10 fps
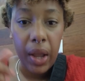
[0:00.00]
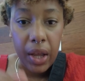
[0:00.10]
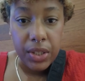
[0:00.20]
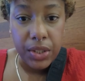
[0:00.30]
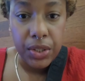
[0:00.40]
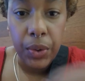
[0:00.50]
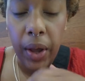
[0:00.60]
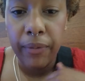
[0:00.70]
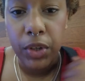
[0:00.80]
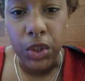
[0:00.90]
guys, so
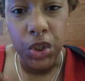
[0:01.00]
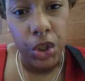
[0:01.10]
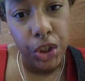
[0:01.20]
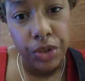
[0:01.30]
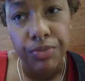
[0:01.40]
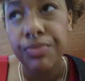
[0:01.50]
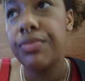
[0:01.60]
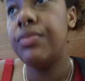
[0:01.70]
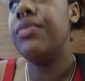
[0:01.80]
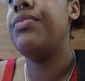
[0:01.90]
I for sure
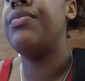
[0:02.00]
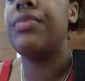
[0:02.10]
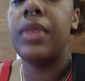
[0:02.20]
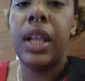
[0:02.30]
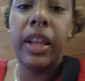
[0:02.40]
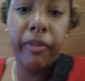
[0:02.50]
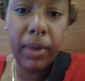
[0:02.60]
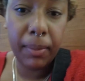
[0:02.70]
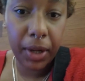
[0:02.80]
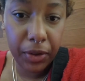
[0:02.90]
left
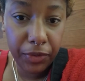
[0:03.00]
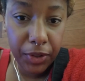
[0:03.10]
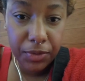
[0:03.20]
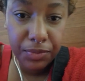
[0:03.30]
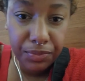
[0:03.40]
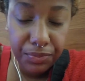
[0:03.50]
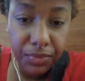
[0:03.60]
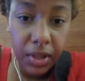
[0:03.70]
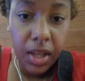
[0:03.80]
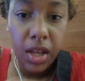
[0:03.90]
my microphone,
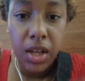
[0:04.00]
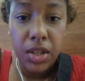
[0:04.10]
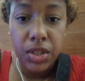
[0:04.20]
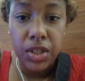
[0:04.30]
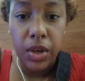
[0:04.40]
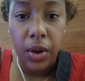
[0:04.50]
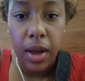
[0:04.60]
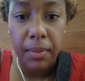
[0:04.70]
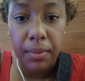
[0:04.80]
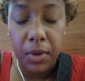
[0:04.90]
so
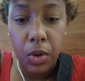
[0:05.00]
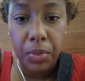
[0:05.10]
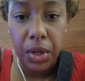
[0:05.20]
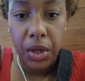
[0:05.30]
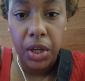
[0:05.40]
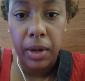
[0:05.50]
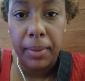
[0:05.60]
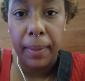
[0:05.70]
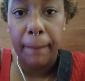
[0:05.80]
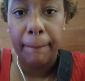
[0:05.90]
I'm hoping y'all can hear
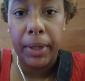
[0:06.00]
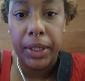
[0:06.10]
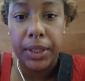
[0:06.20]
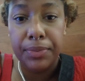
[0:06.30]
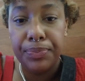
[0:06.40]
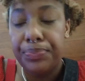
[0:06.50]
me, but